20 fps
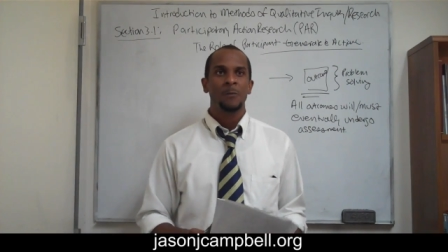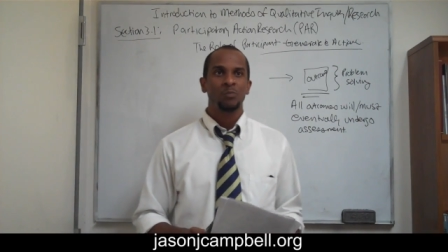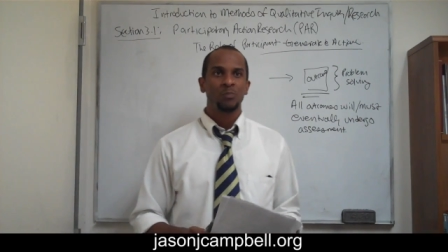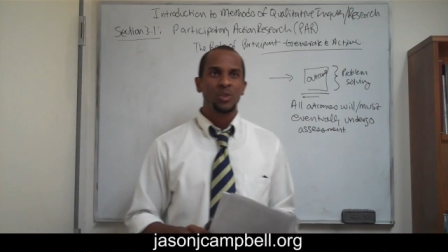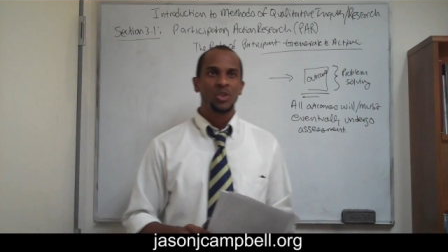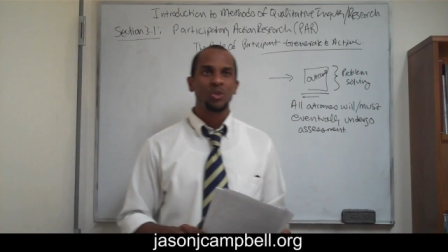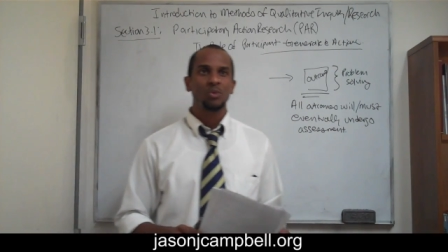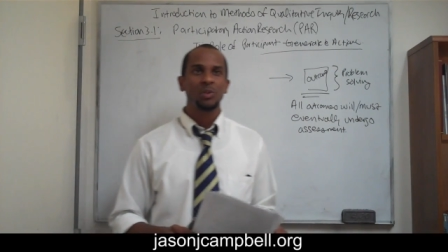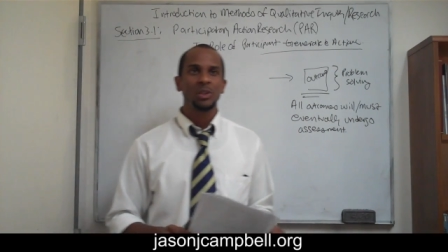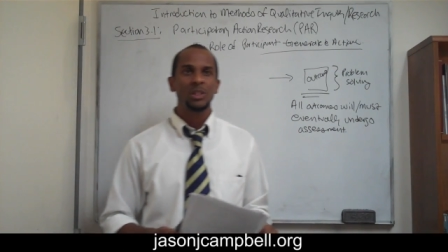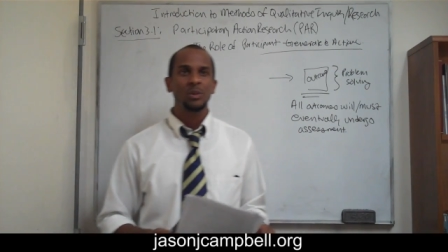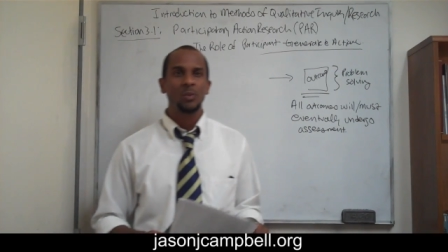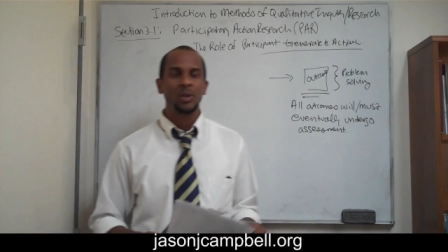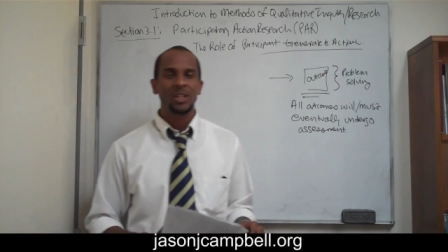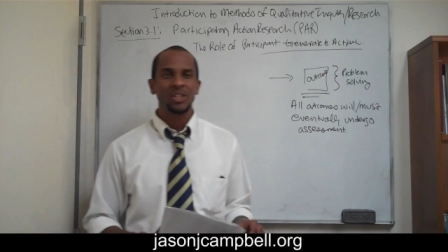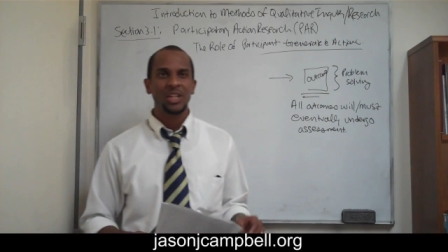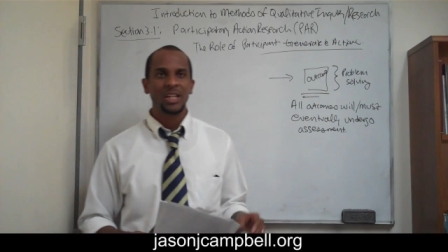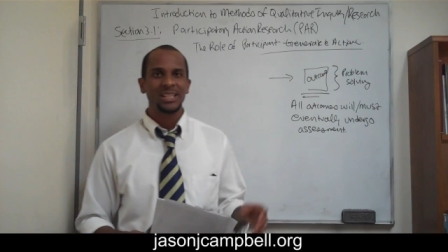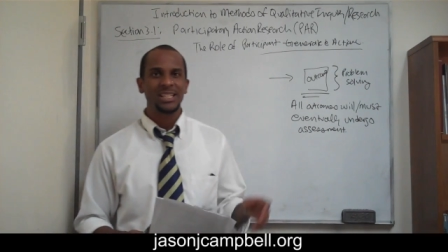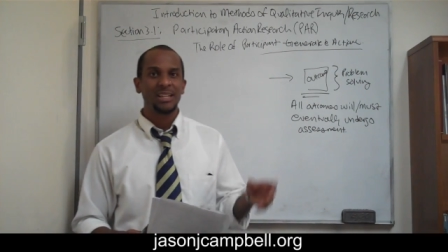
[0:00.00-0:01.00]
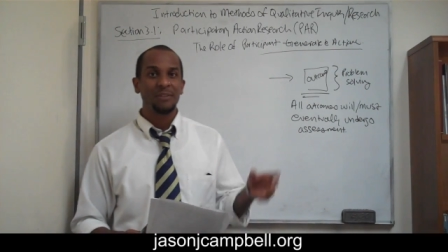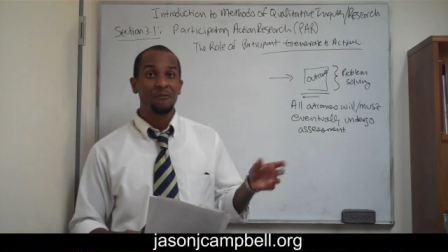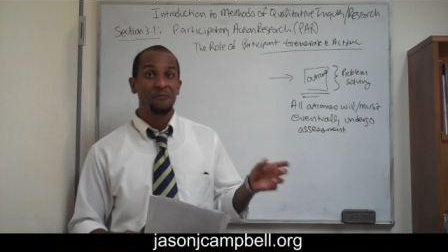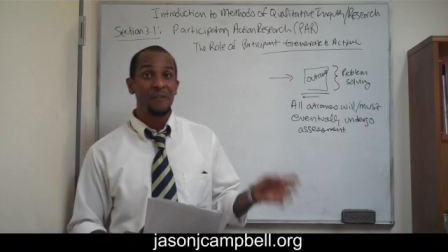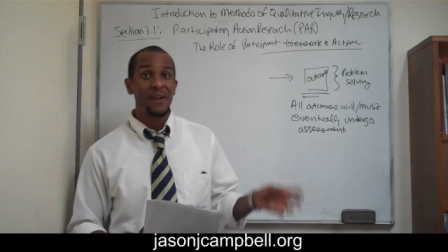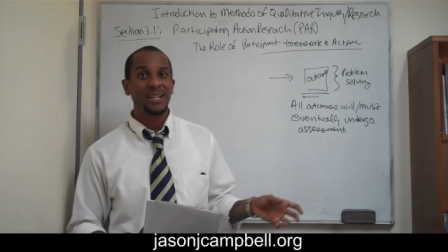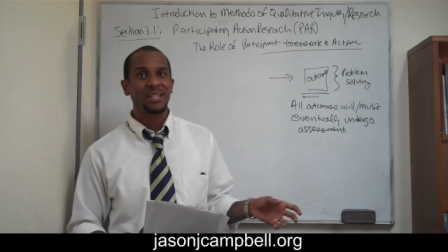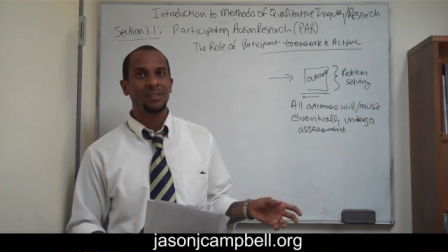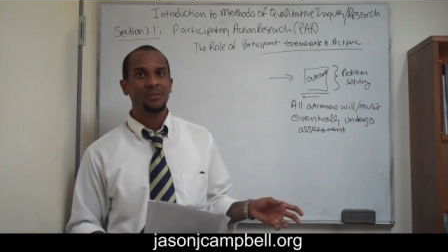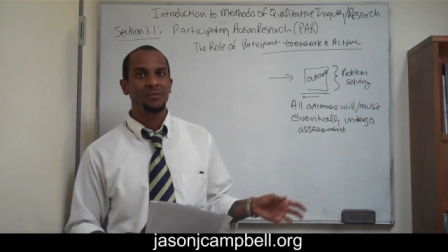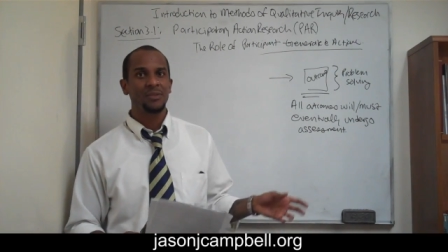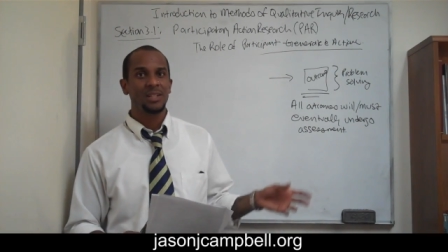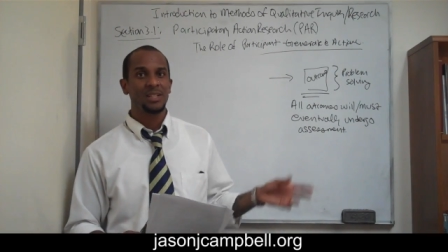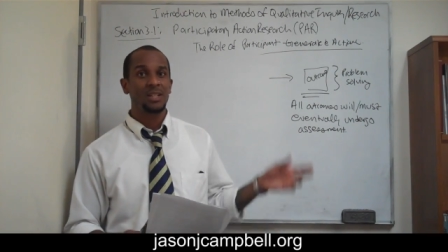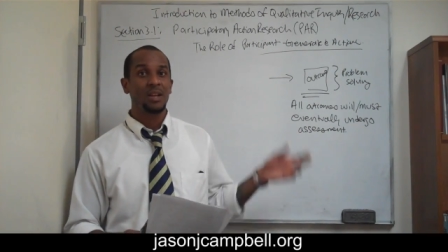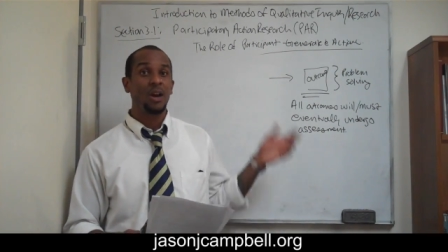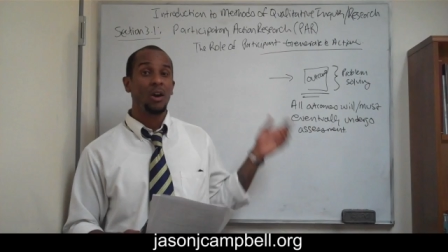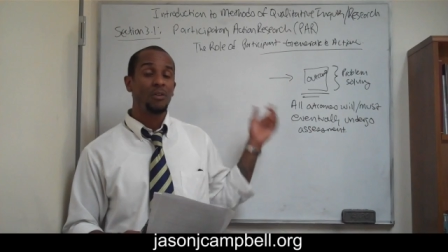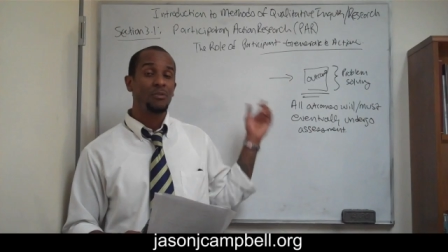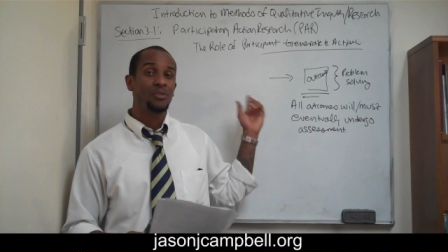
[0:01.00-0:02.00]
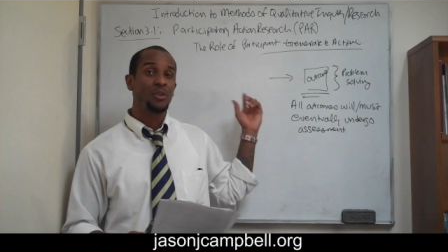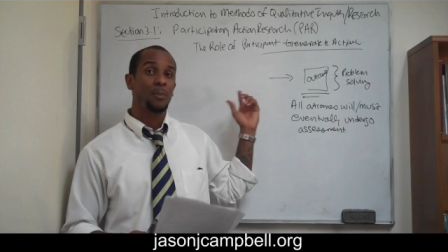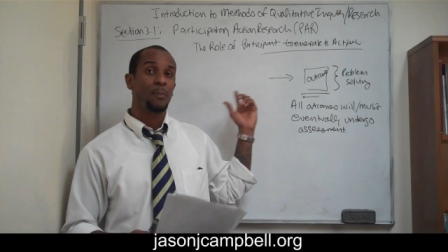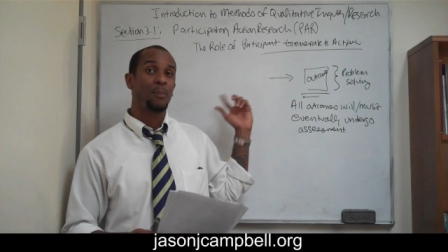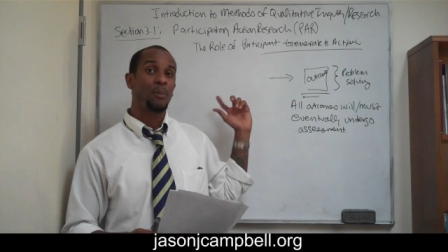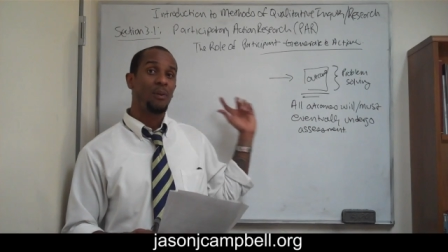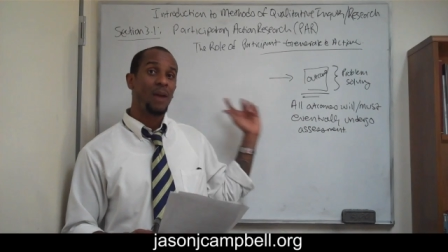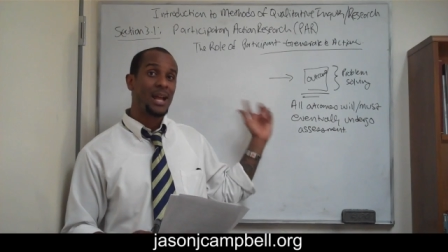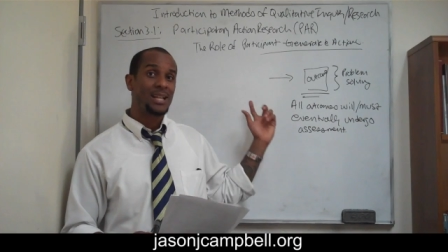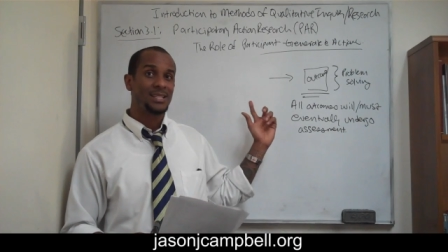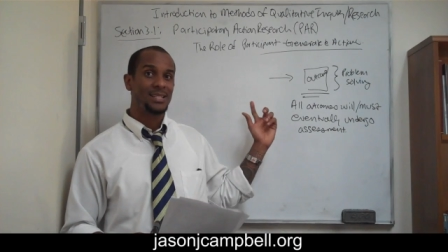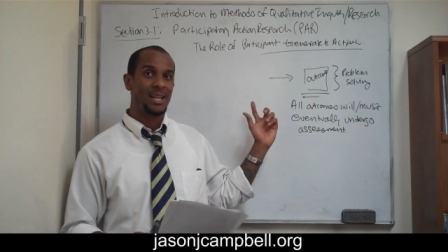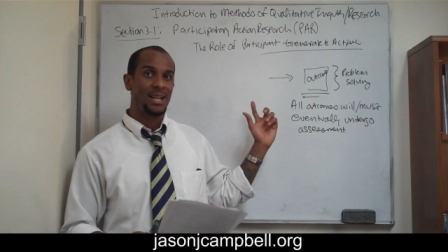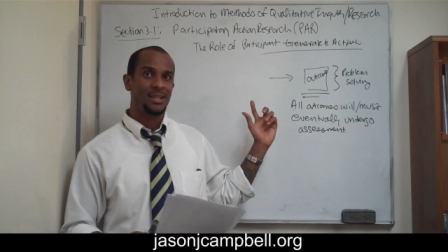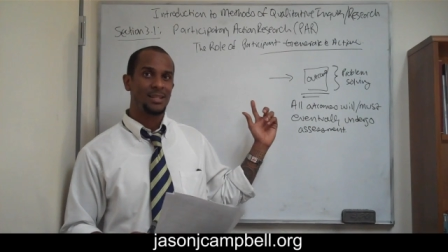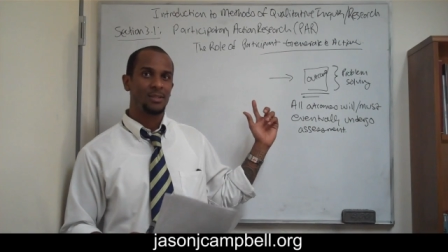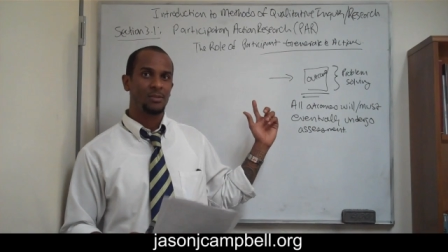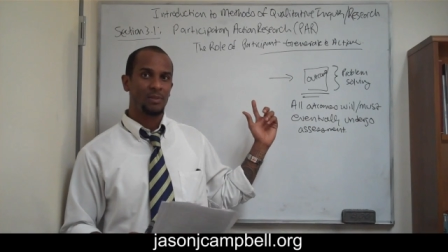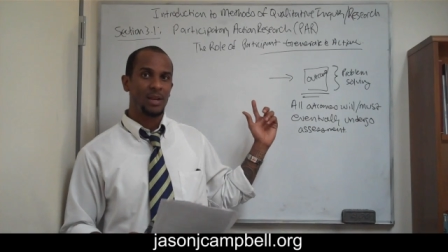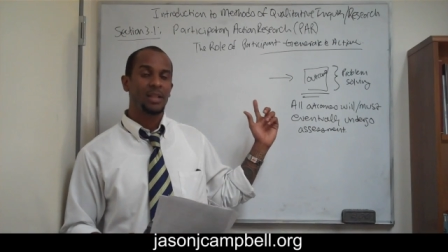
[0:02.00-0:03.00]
But you really want to check the effectiveness of your process,